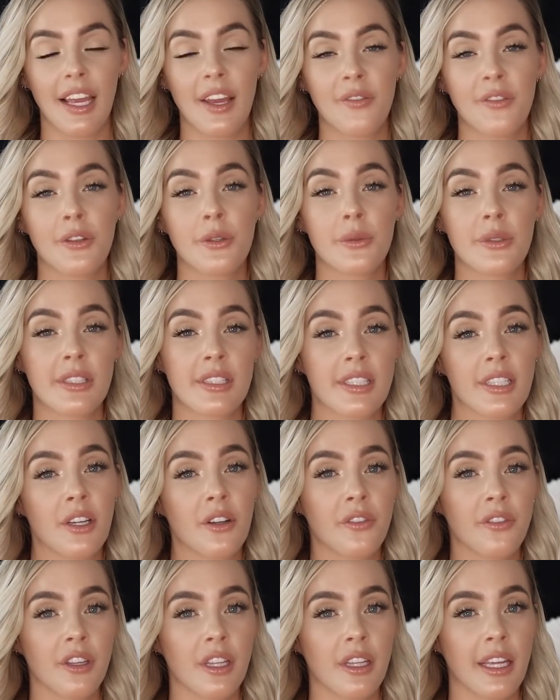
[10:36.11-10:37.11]
If you
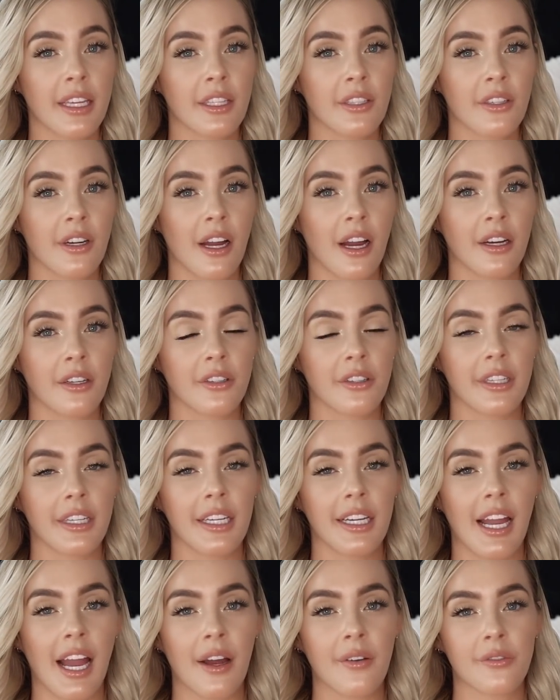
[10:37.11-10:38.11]
still feel like you're
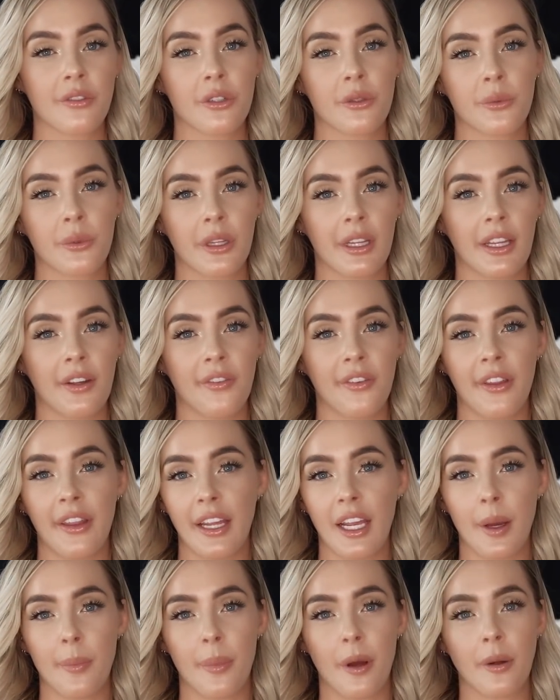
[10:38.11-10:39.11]
hungry after really
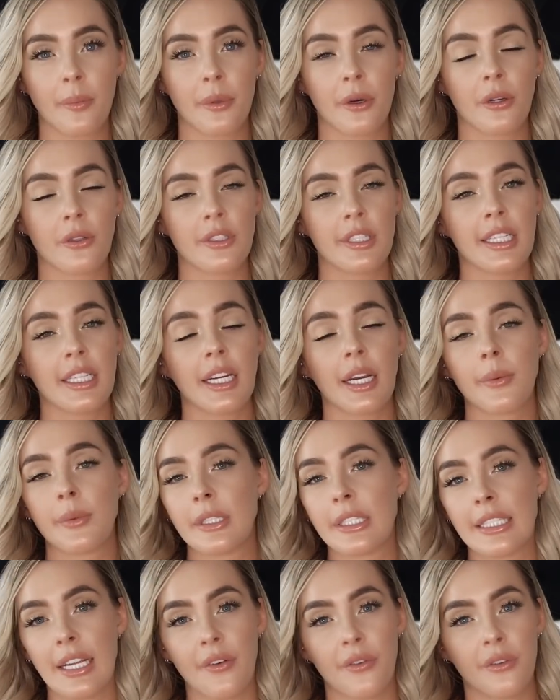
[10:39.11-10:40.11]
filling up on protein, I
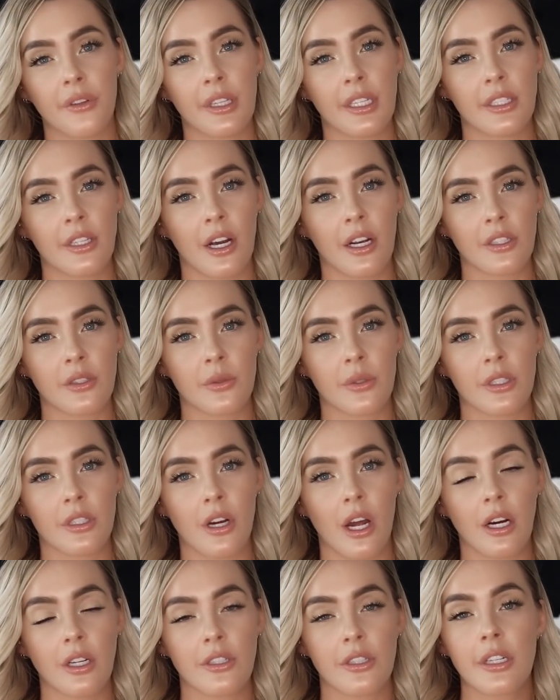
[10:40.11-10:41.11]
would definitely talk to a
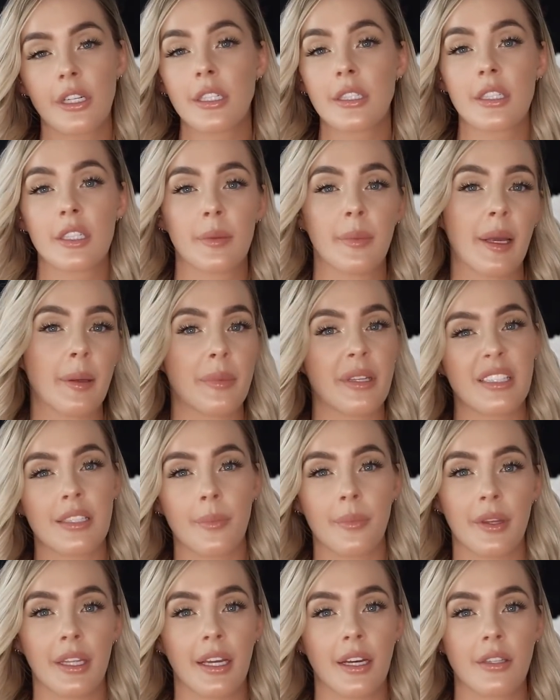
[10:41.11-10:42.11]
doctor because there might be
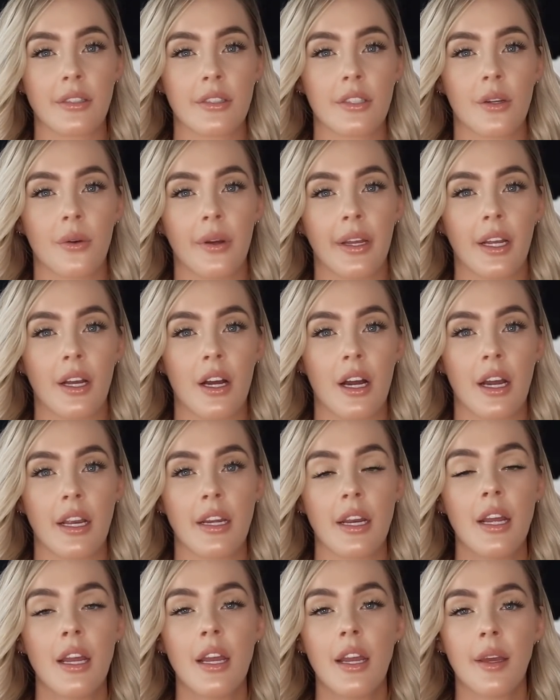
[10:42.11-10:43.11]
something else going
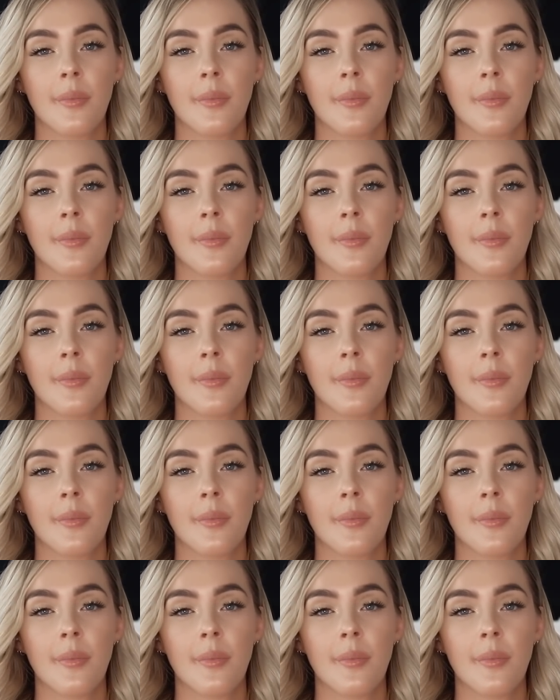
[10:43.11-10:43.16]
on,